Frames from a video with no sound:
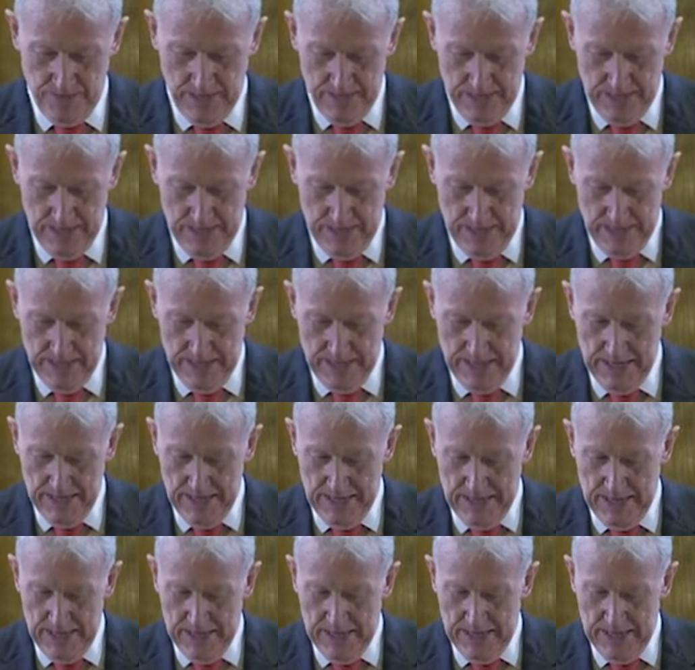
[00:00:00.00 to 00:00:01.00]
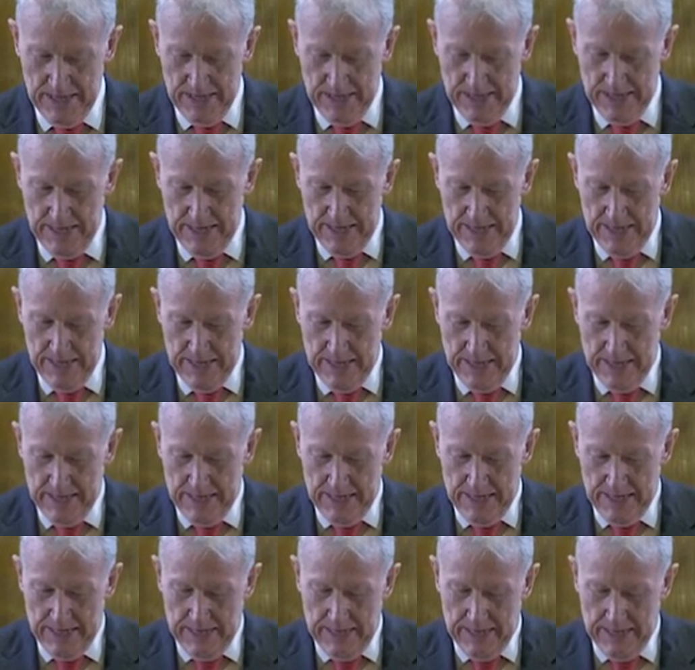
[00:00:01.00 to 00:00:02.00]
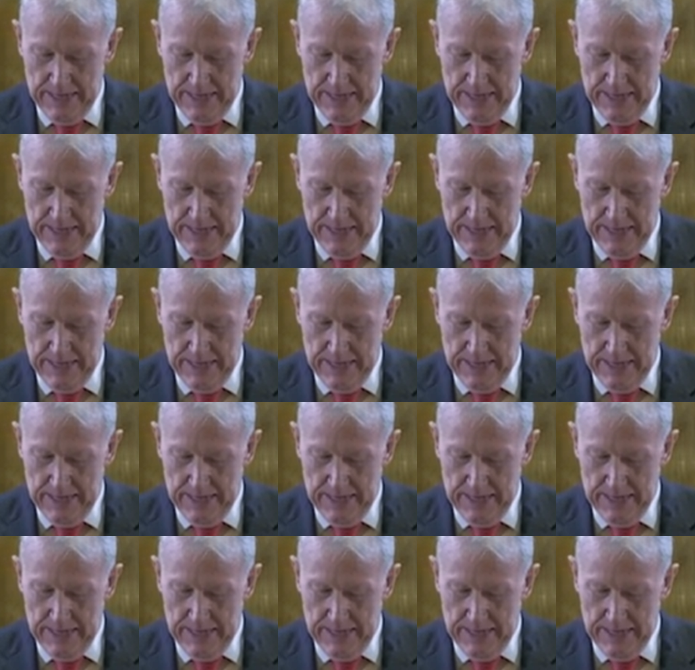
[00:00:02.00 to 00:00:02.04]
Nobody speaks.